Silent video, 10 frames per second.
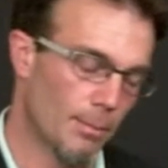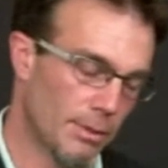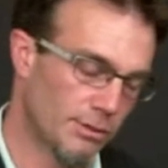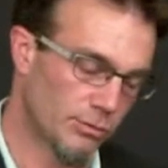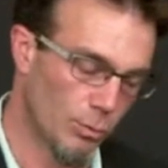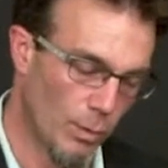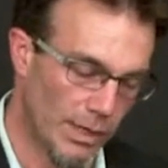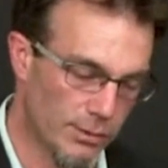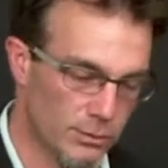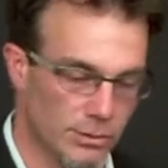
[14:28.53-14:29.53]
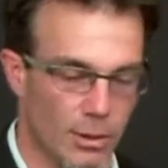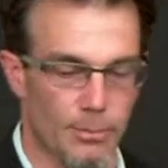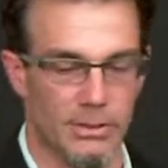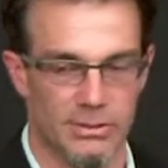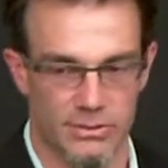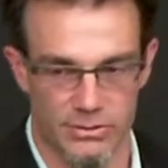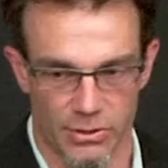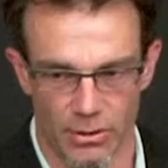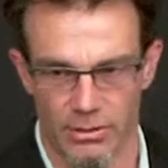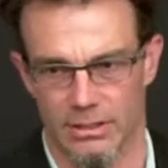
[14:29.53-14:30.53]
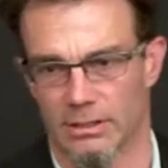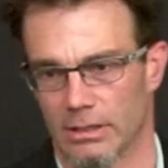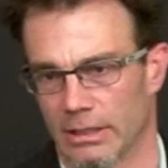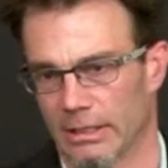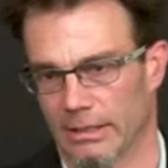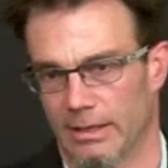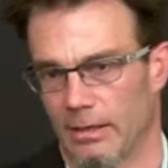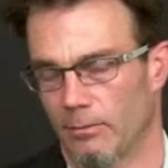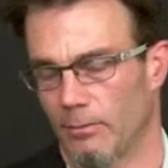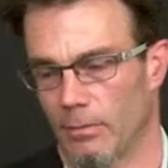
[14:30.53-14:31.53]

But it's the way those companies started that,